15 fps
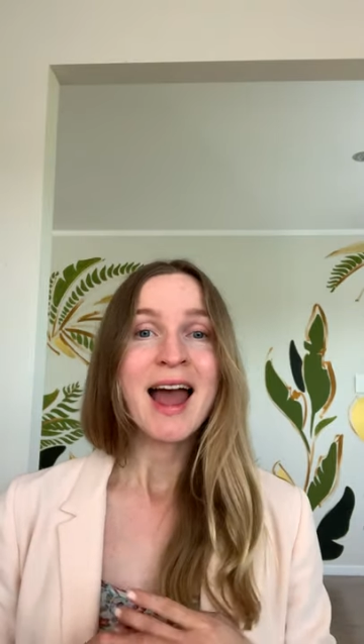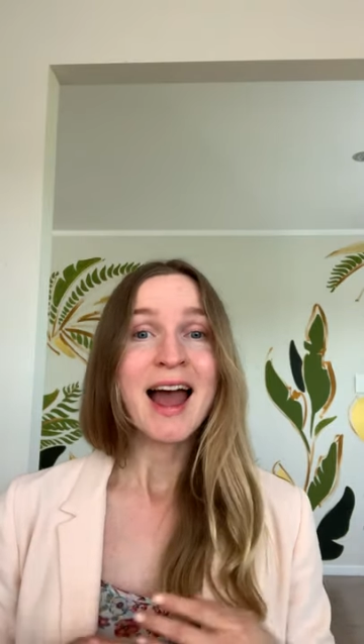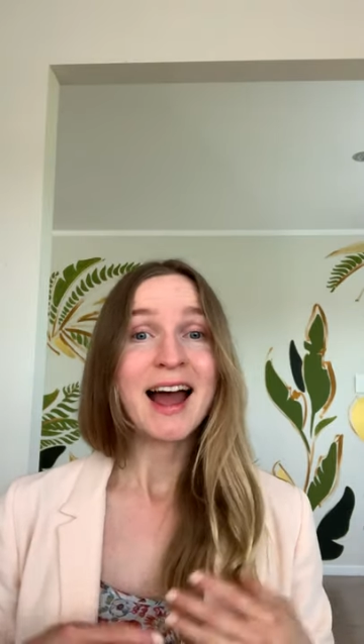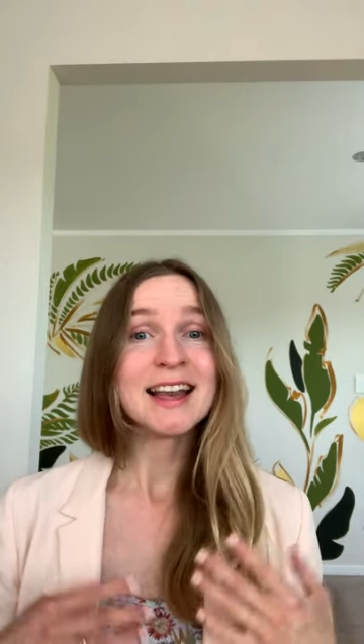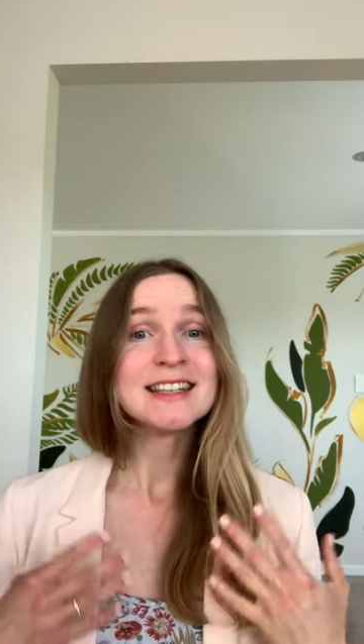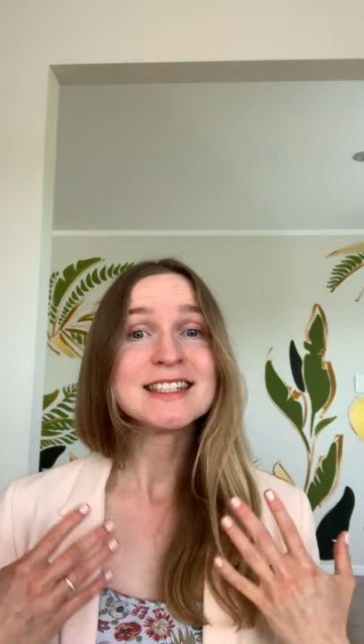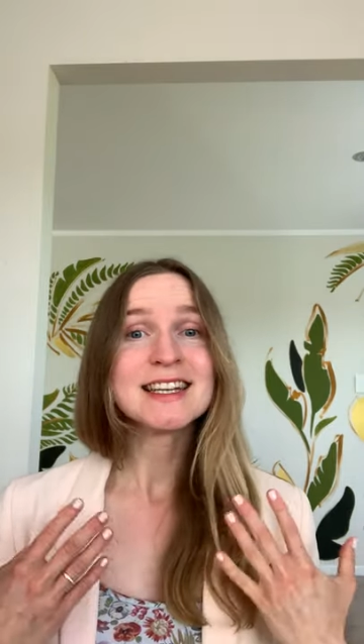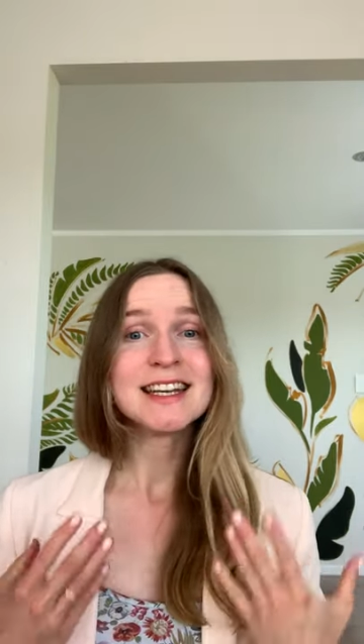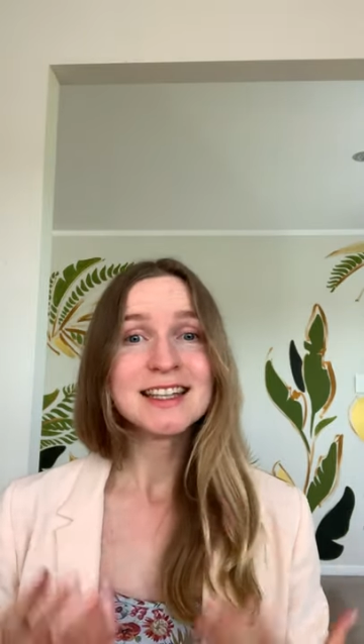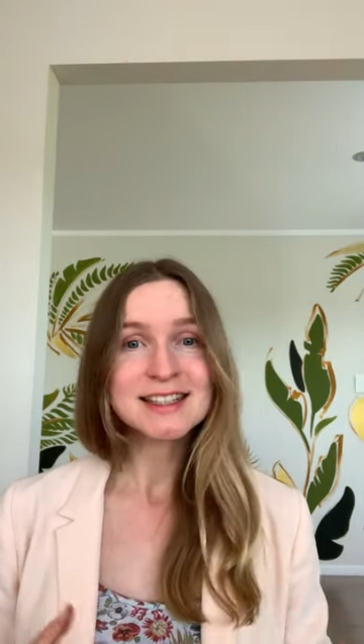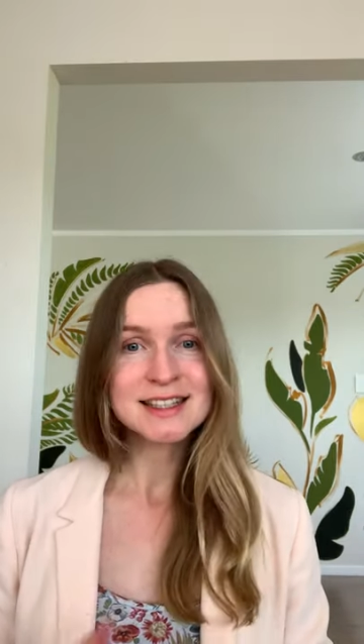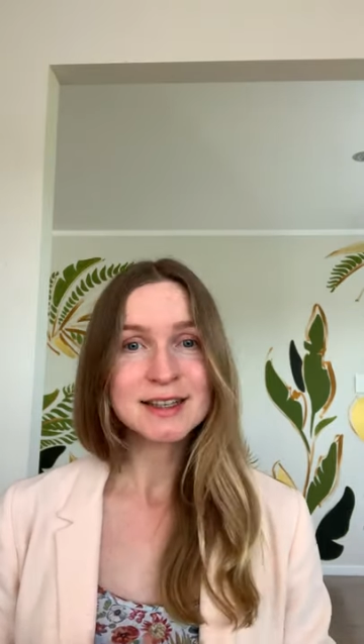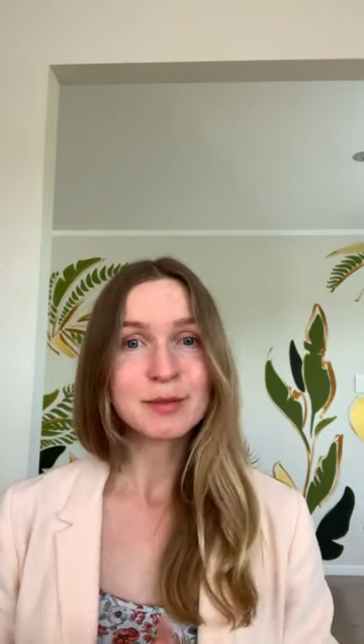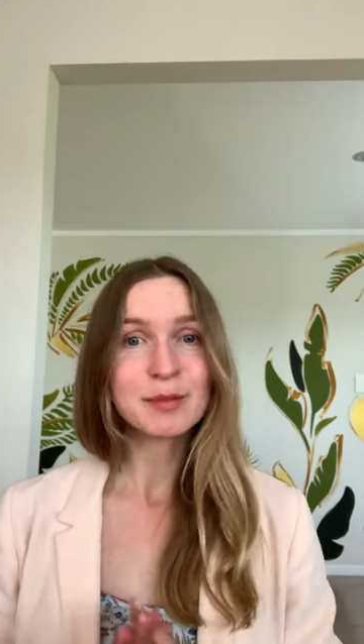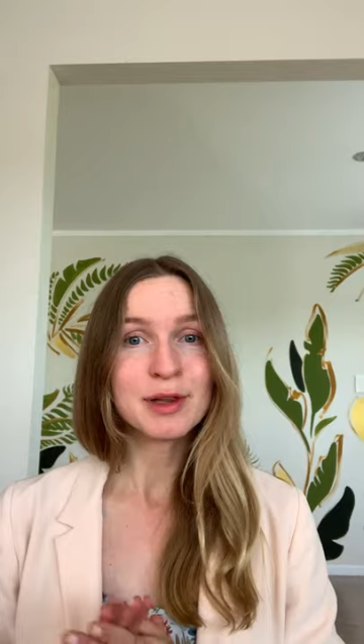and
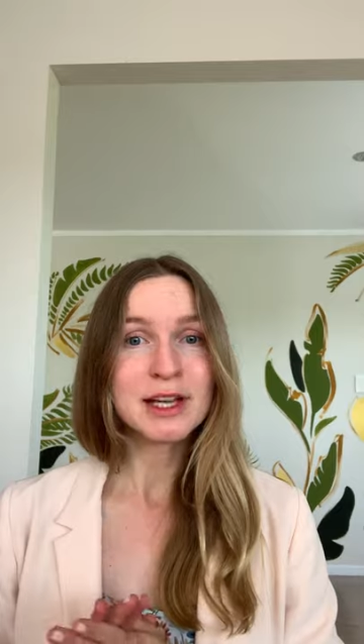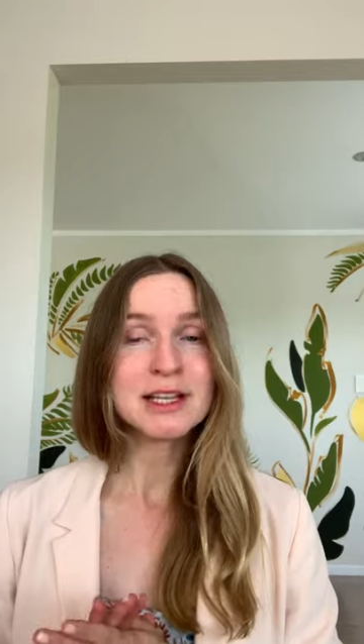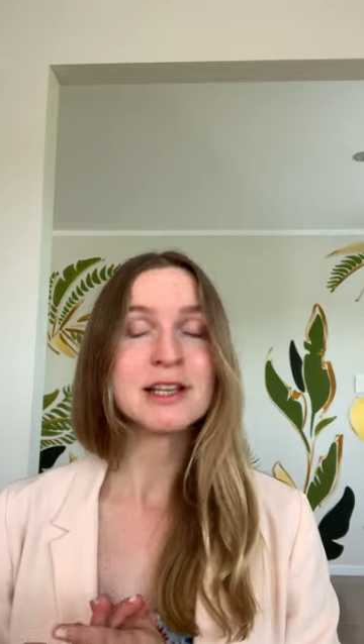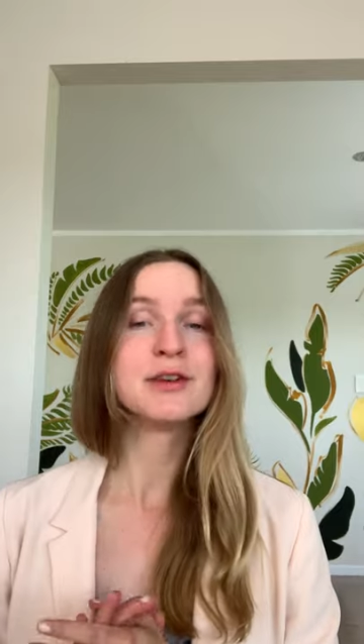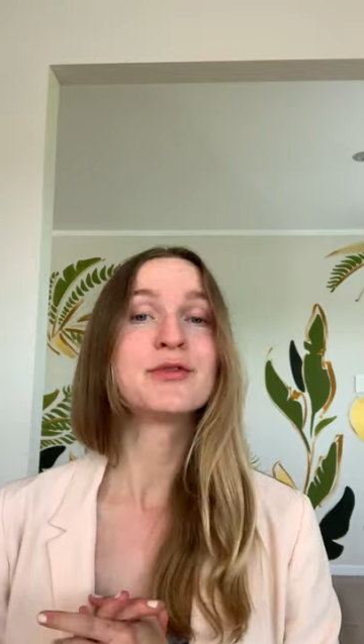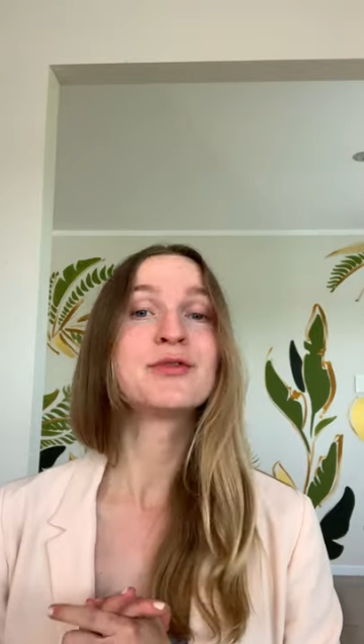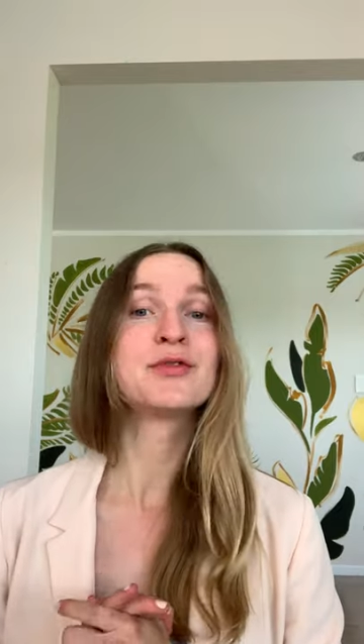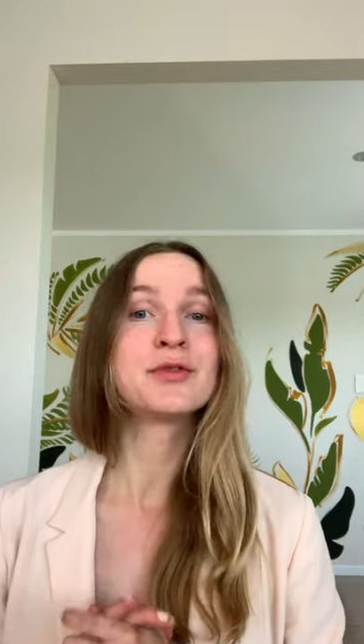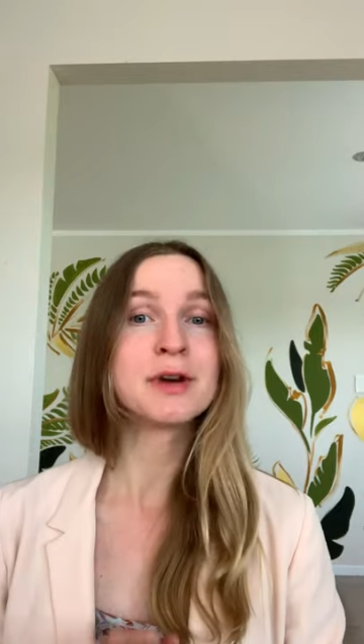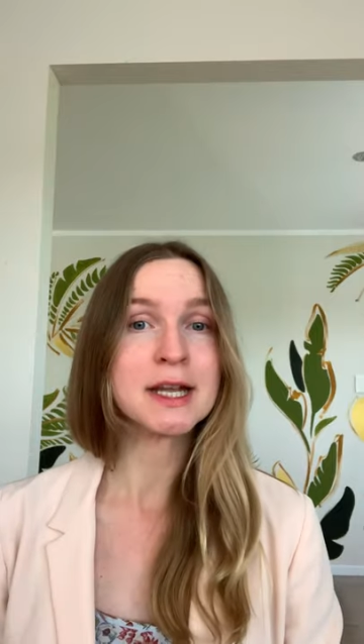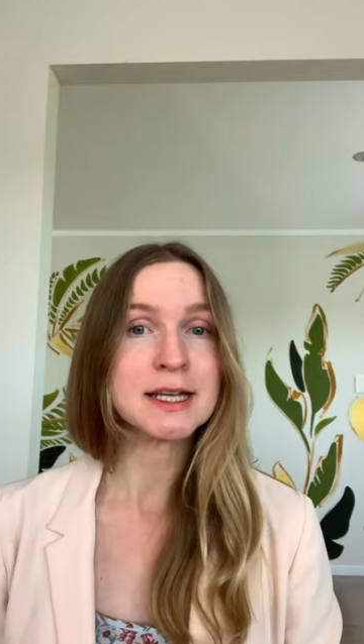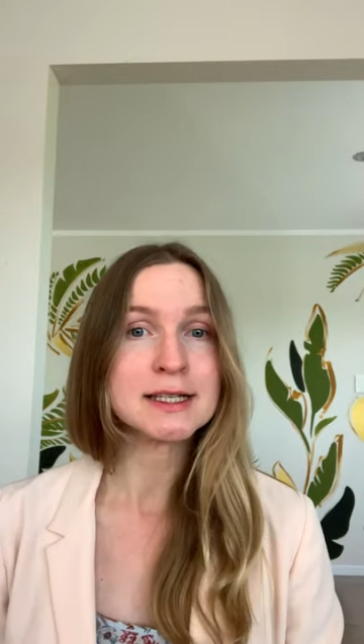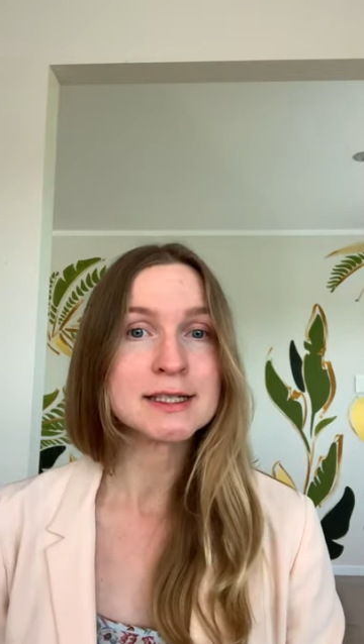it's completely free.